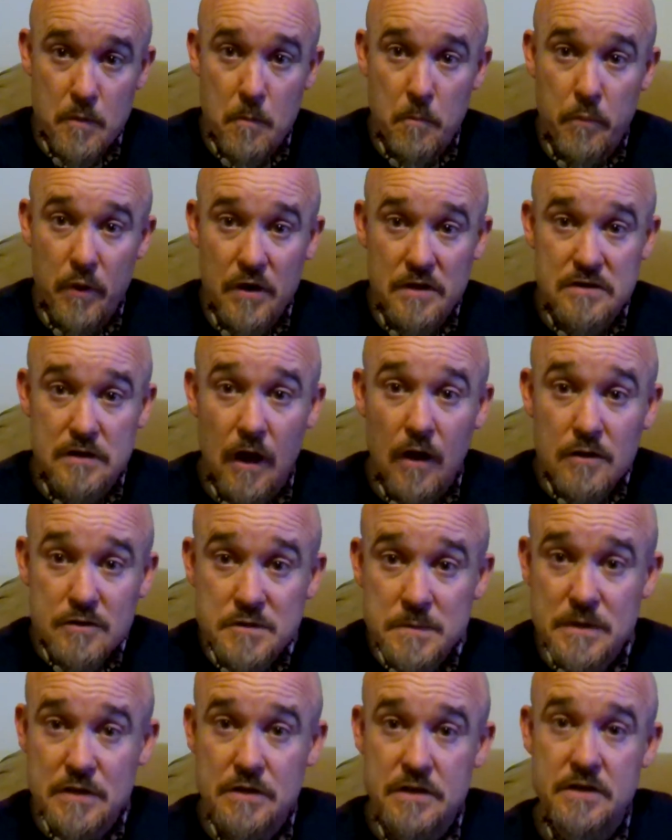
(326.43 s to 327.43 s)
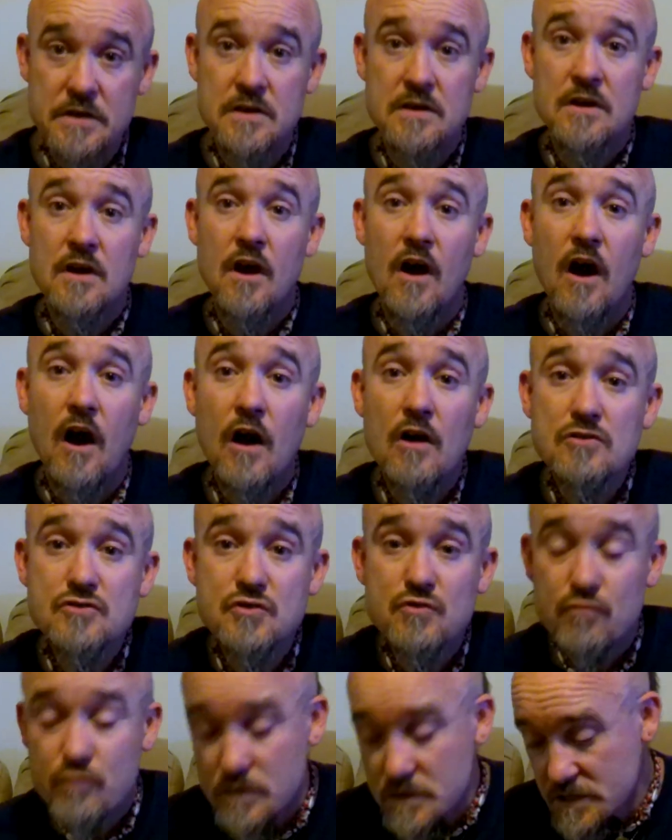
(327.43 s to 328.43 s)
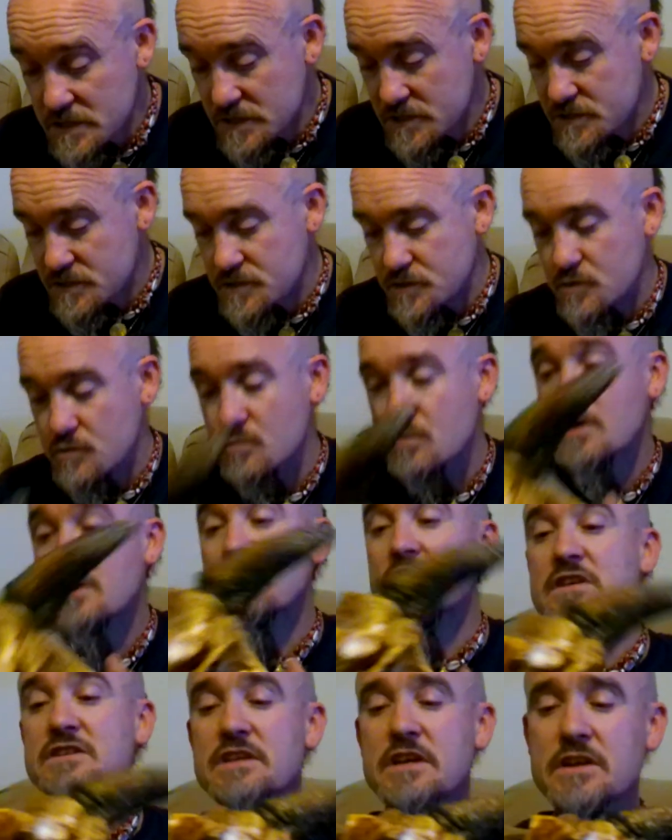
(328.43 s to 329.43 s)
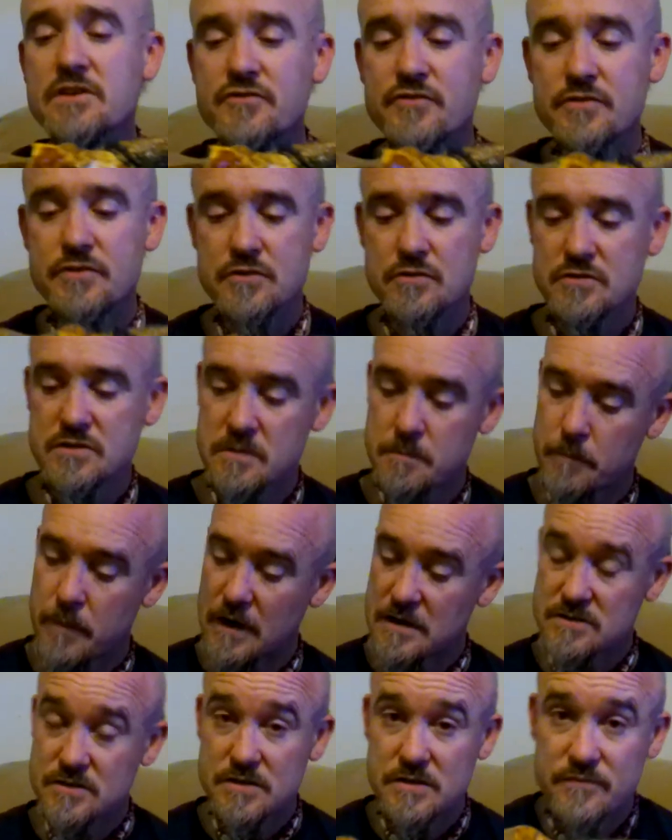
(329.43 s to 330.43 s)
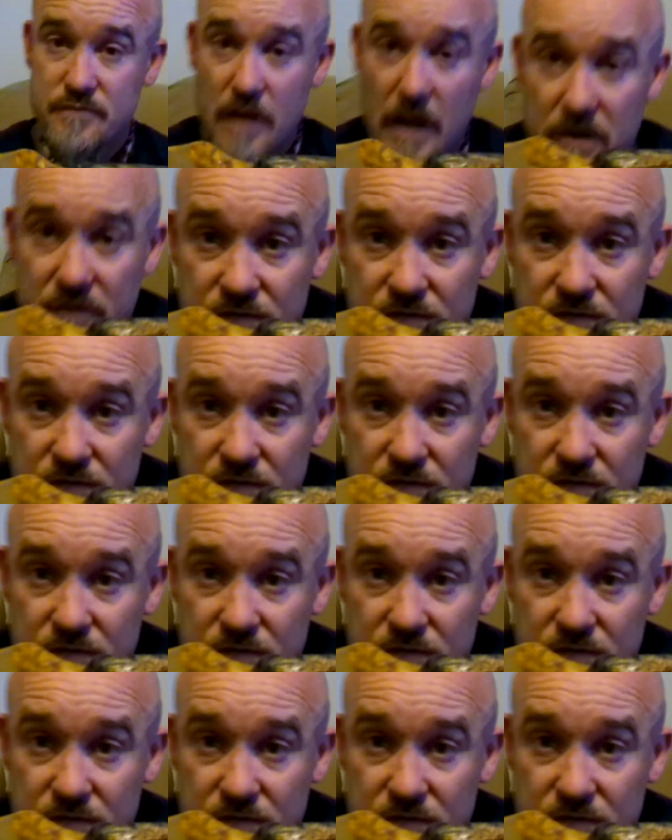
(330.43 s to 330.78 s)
But ultimately, all you really need to do is introduce positive life